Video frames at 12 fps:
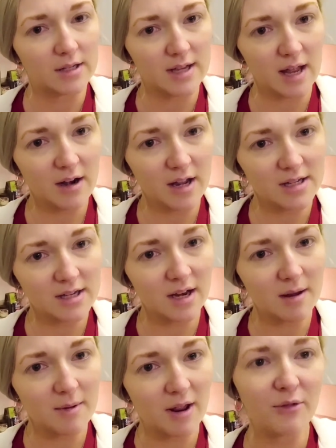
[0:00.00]
Saturday,
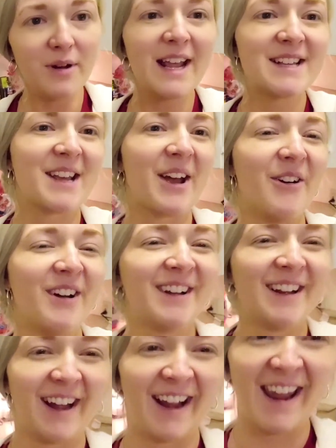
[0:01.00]
Sunday, 3 days ago.
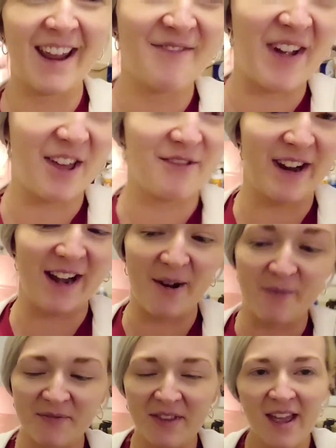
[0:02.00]
I can't math right
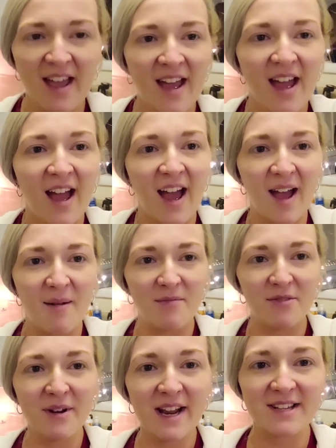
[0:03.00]
now.
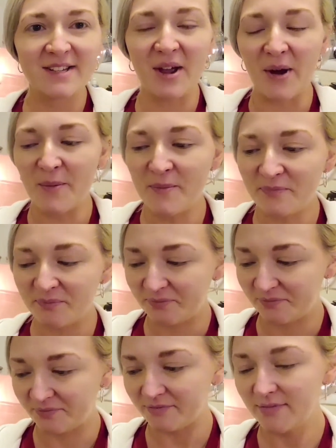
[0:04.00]
3 days ago,
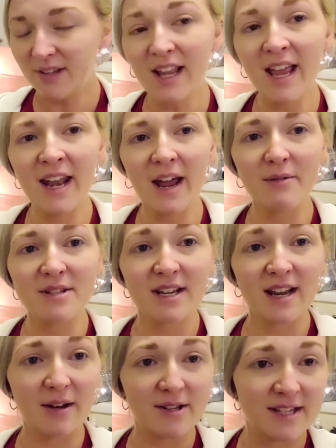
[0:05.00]
and I was
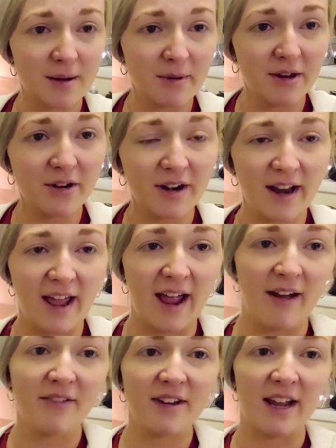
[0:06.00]
1.5
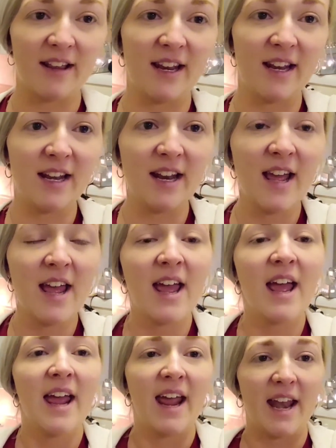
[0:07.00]
centimeters dilated
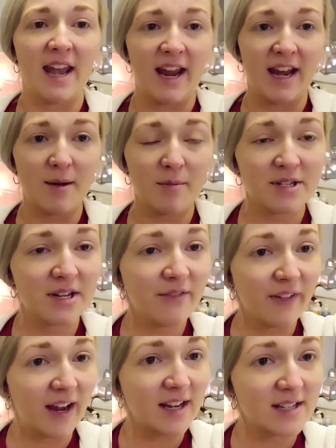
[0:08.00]
and
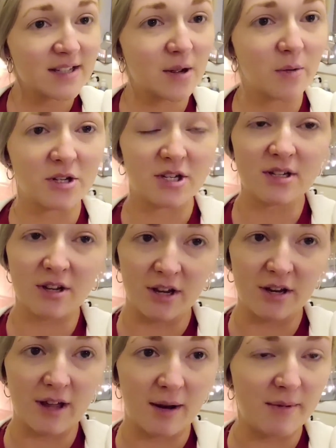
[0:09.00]
80% effaced, which is
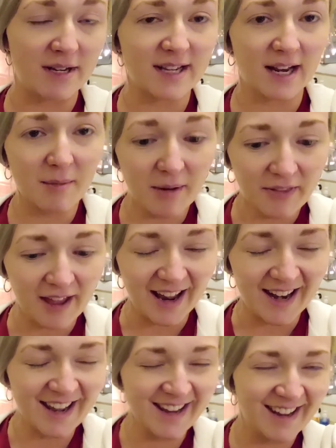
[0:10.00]
good. I'm excited about
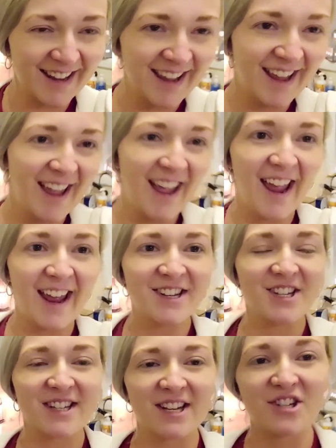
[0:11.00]
that.
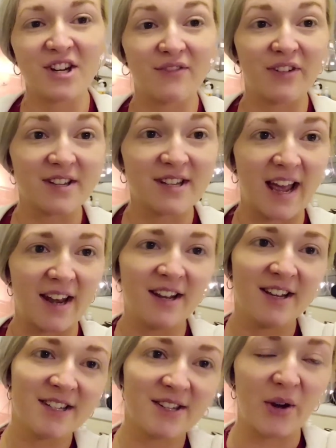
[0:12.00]
And she said she could feel his
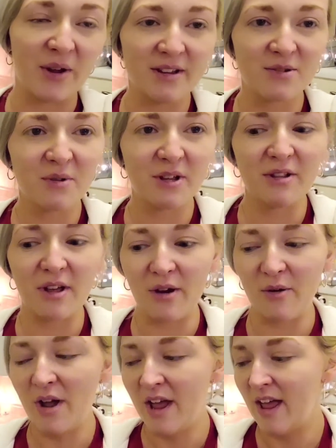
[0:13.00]
head, so he's really
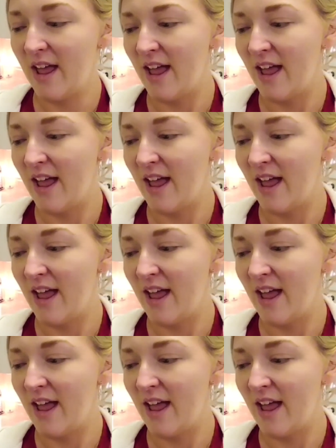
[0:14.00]
low.